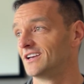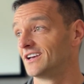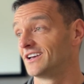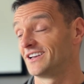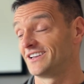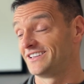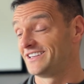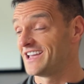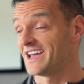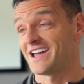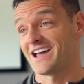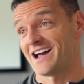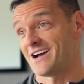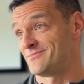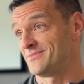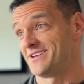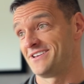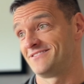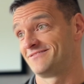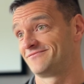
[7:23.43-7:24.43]
Yeah, I
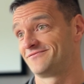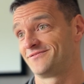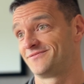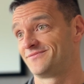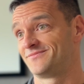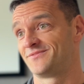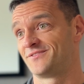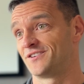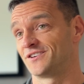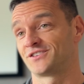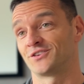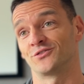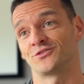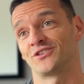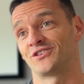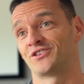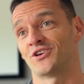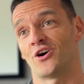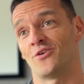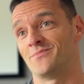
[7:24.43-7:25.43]
mean, for such
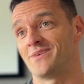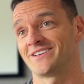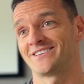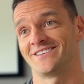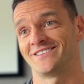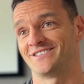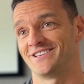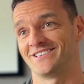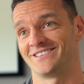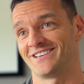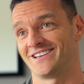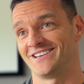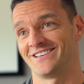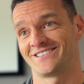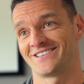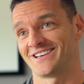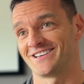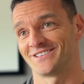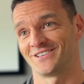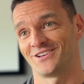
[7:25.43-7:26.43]
a short message, it
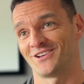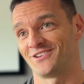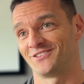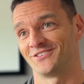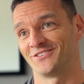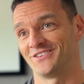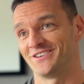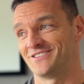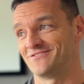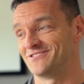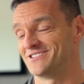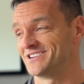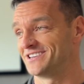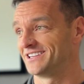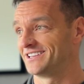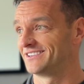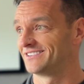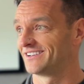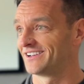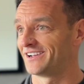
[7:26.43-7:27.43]
says a lot, doesn't it,
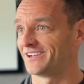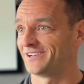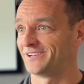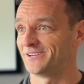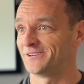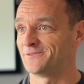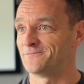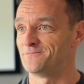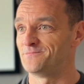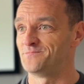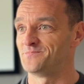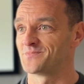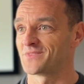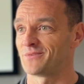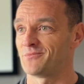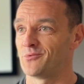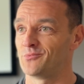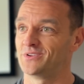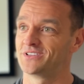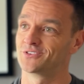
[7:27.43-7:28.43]
really? I
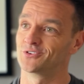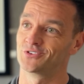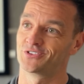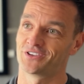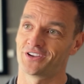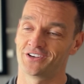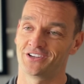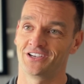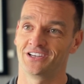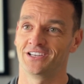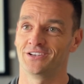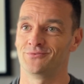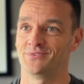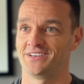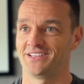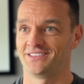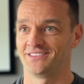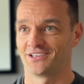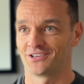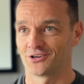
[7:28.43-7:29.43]
mean, we touched on earlier, we
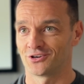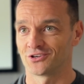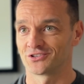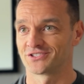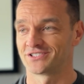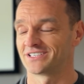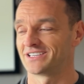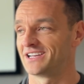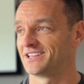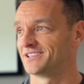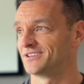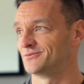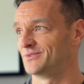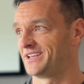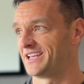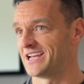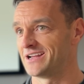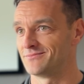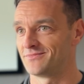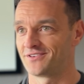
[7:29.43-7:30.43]
did the course together, we
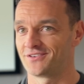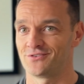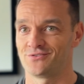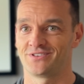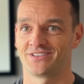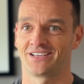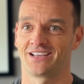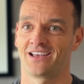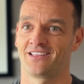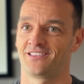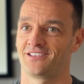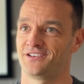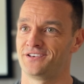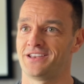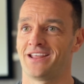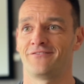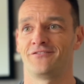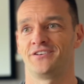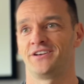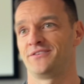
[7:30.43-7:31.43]
came through together, and
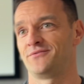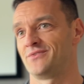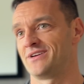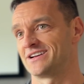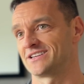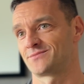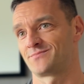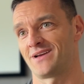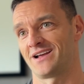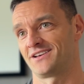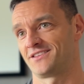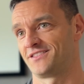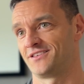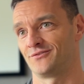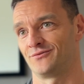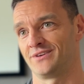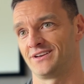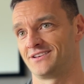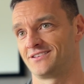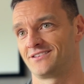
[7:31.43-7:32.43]
never did we expect
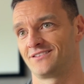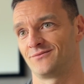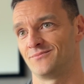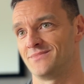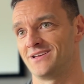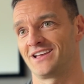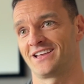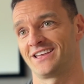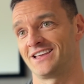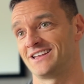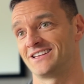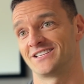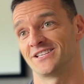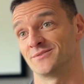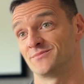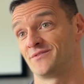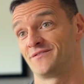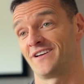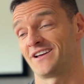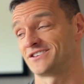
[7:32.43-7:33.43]
that we'd make it into the
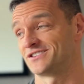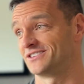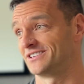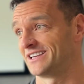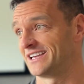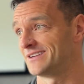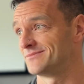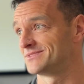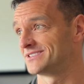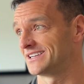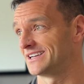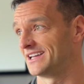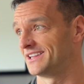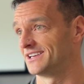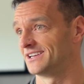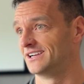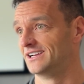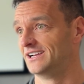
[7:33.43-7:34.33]
professional game together.